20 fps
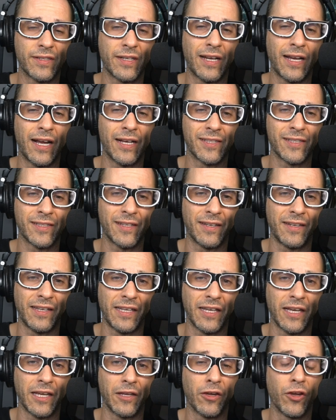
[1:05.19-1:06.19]

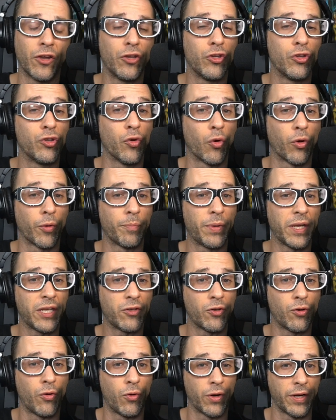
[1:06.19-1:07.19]
custodying your
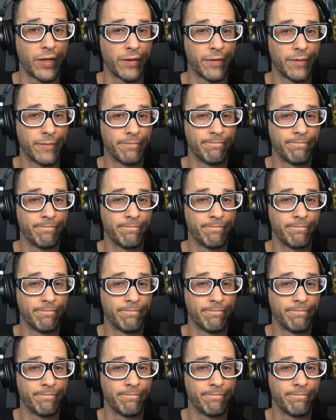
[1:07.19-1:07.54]
Bitcoin.